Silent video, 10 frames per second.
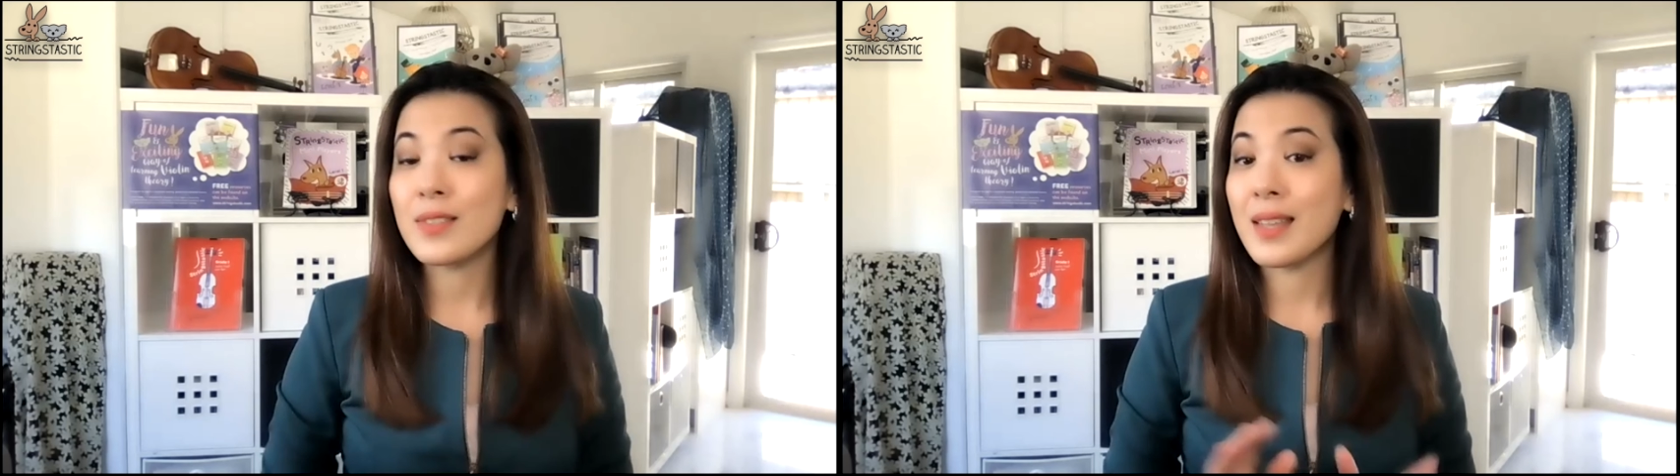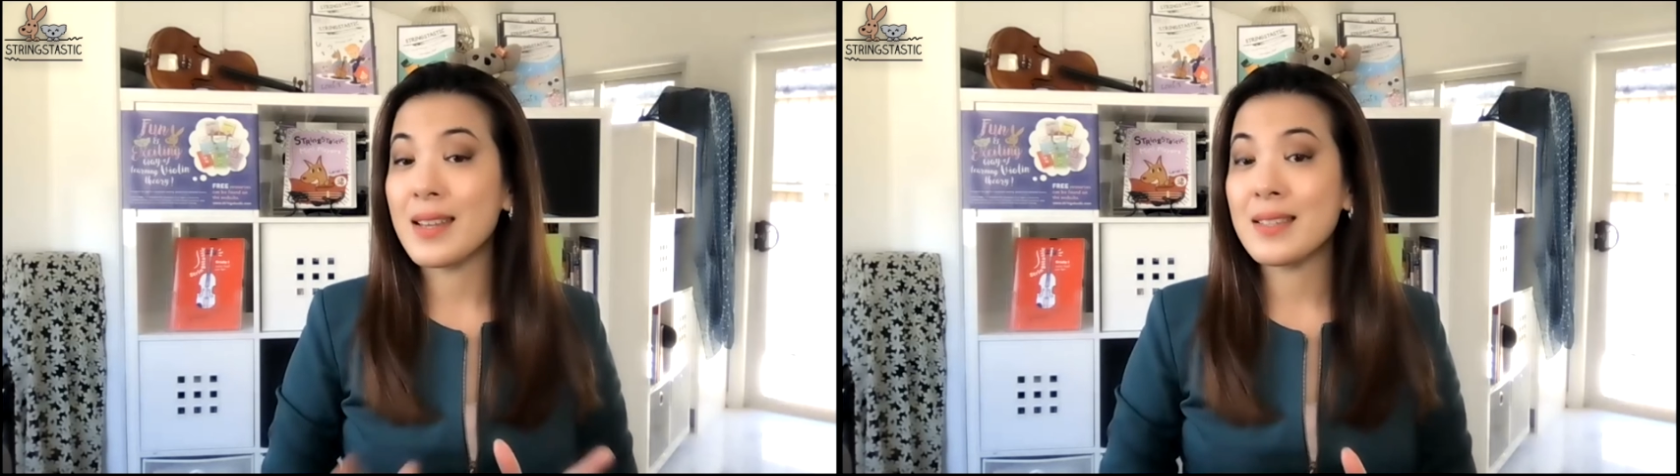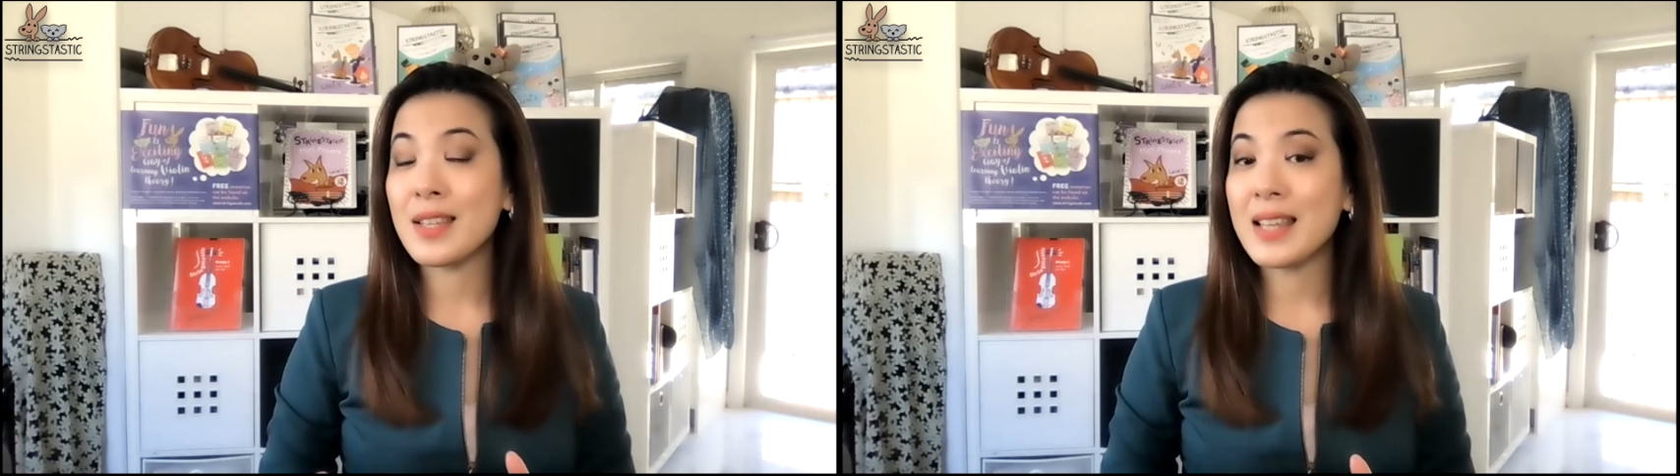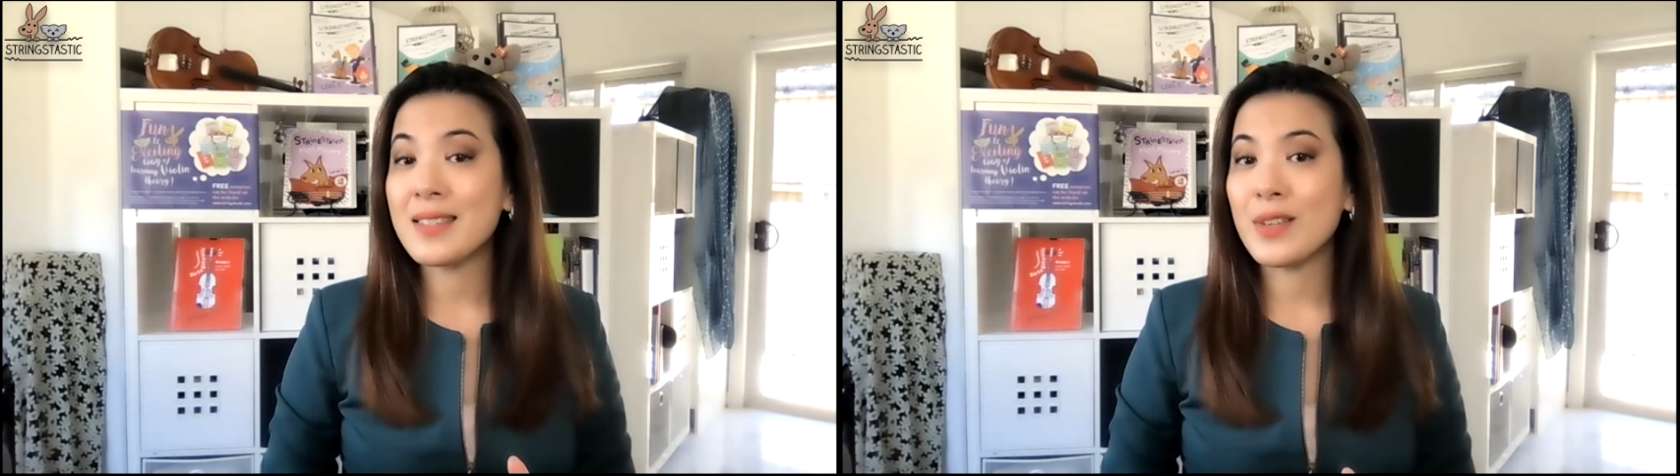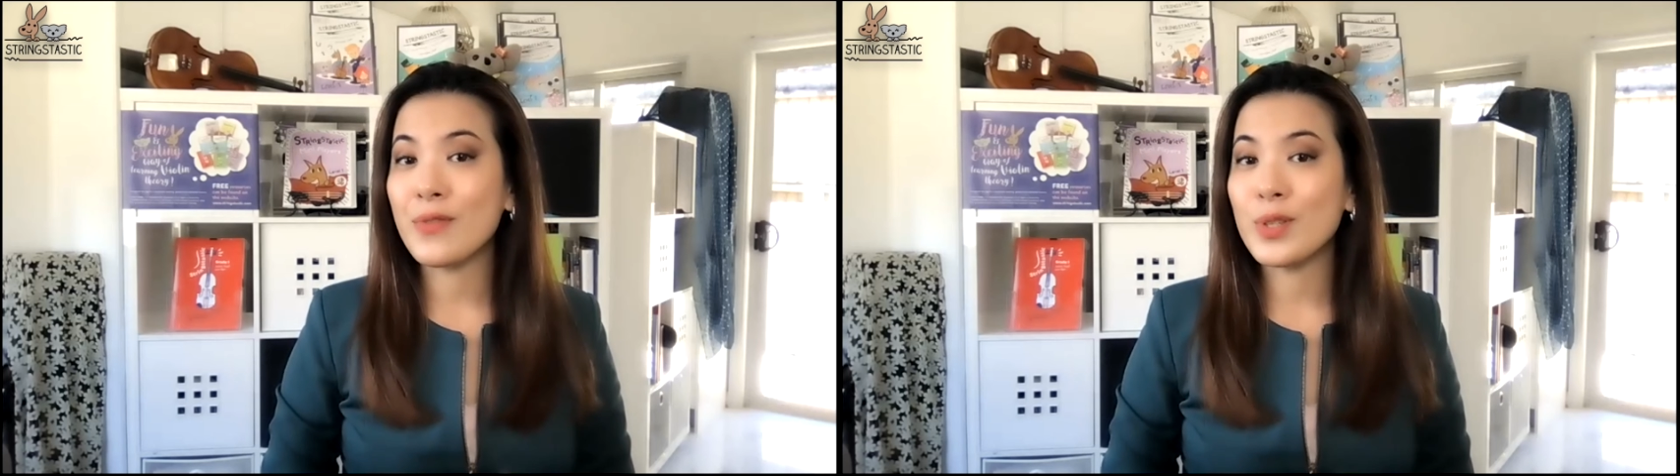So, that, so that's
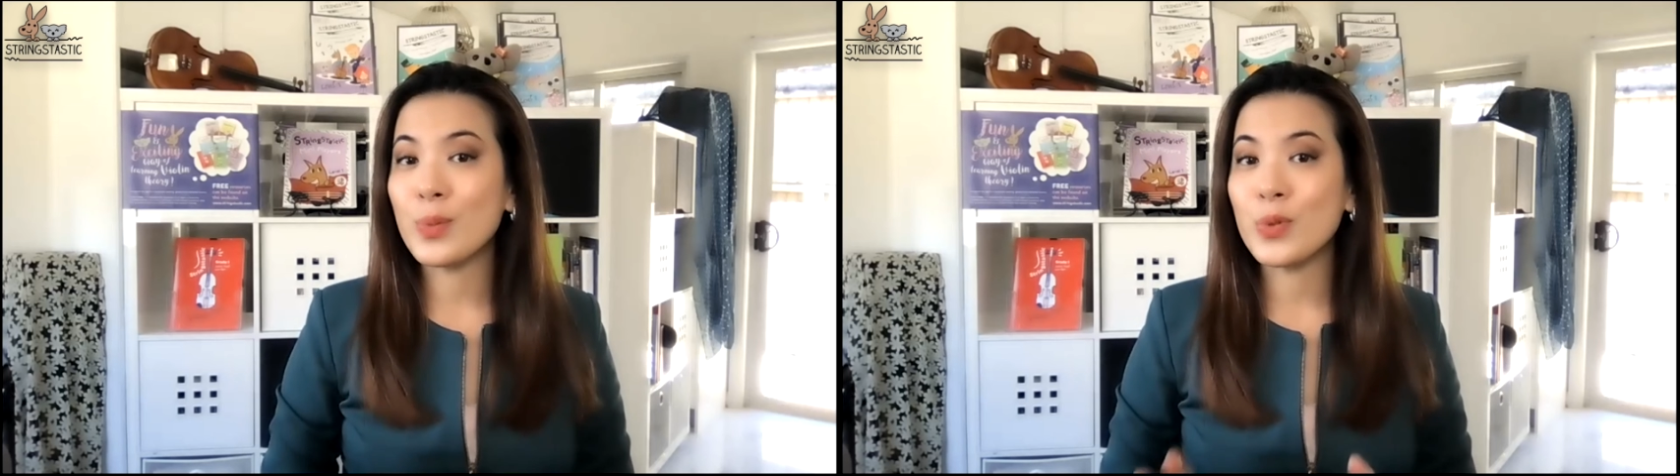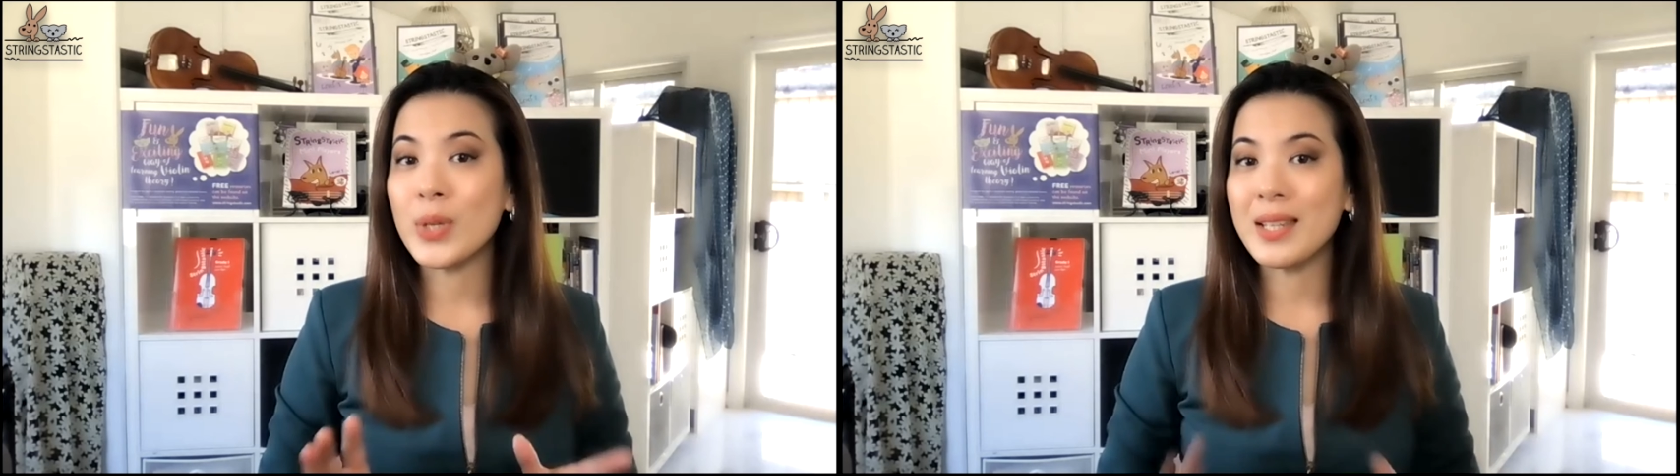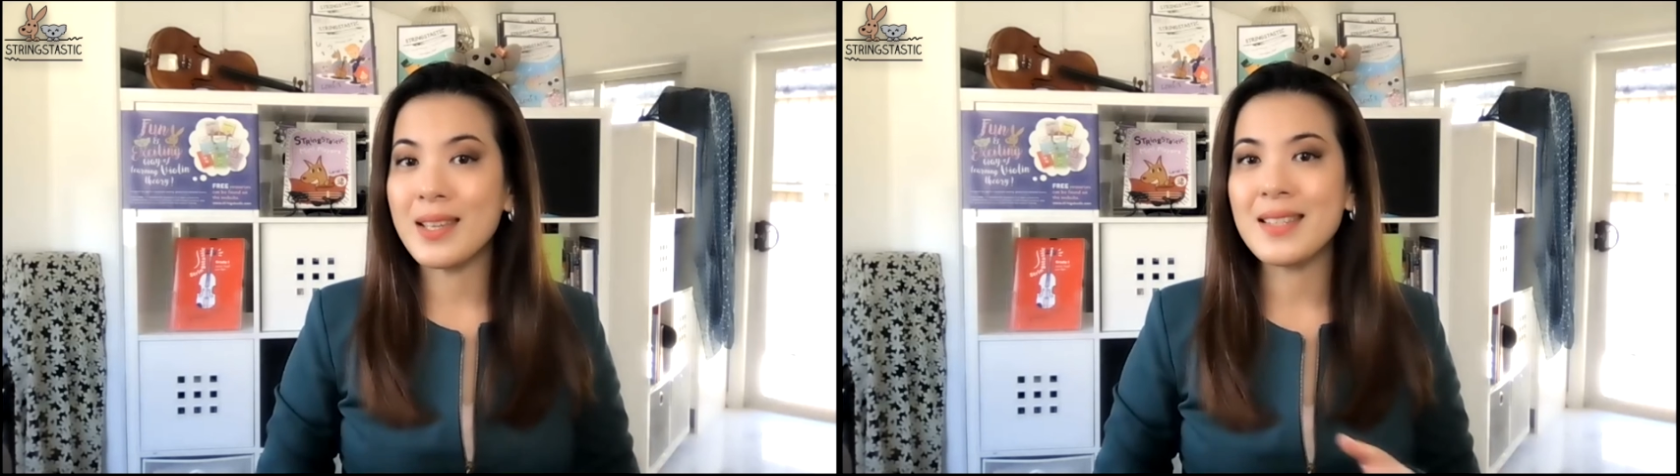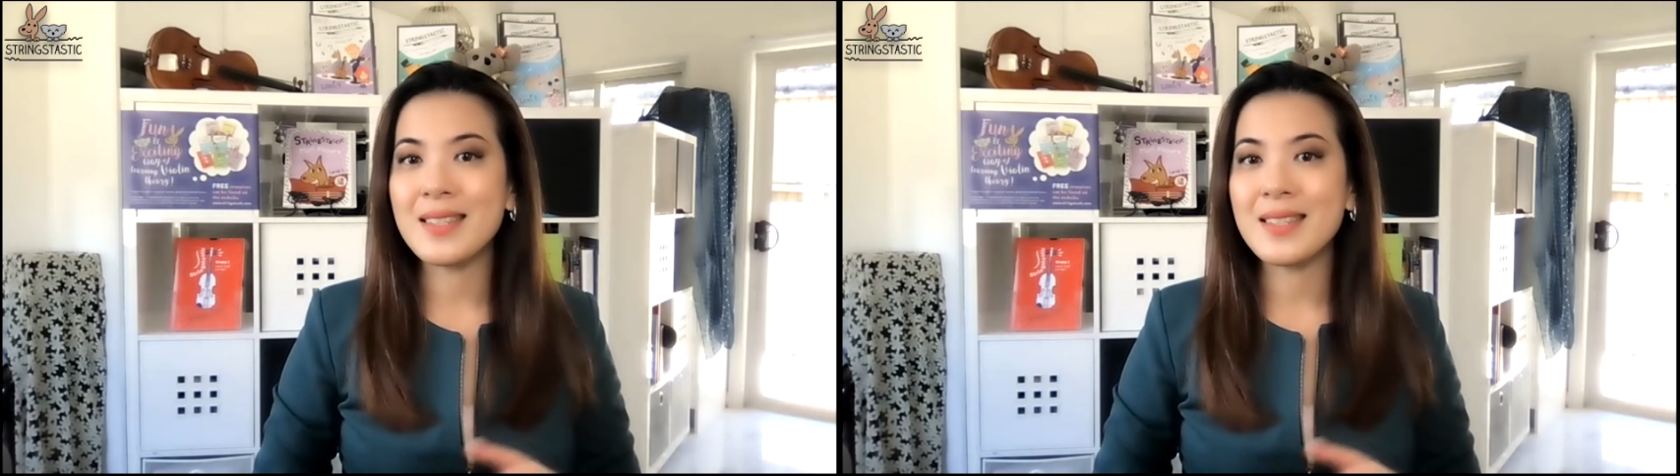the difference between key